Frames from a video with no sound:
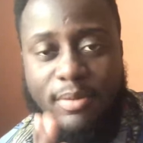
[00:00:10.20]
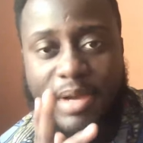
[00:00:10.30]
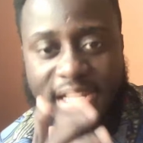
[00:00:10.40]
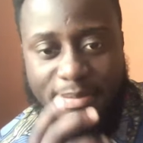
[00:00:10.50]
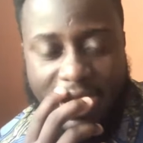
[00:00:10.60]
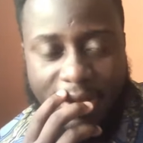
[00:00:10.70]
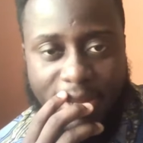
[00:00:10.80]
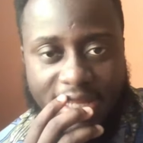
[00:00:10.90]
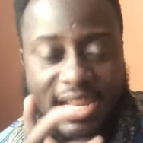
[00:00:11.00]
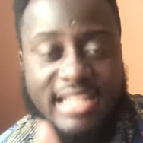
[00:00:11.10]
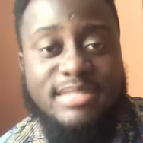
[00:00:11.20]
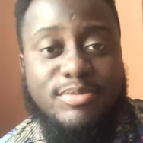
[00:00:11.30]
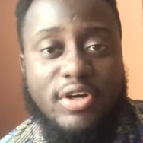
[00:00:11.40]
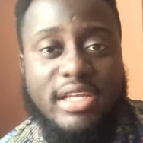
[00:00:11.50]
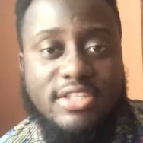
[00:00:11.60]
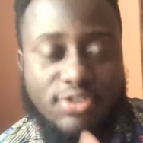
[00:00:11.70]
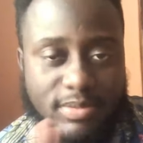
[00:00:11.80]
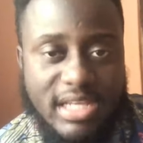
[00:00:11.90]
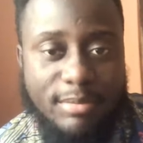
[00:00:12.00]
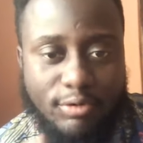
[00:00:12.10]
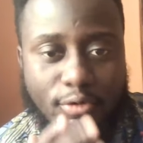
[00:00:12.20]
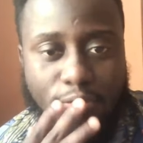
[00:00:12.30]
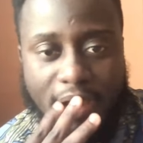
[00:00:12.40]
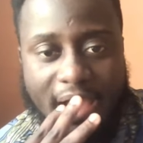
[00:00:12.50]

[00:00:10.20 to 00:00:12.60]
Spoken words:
John Dramani Mahama, not to be a year some time ago.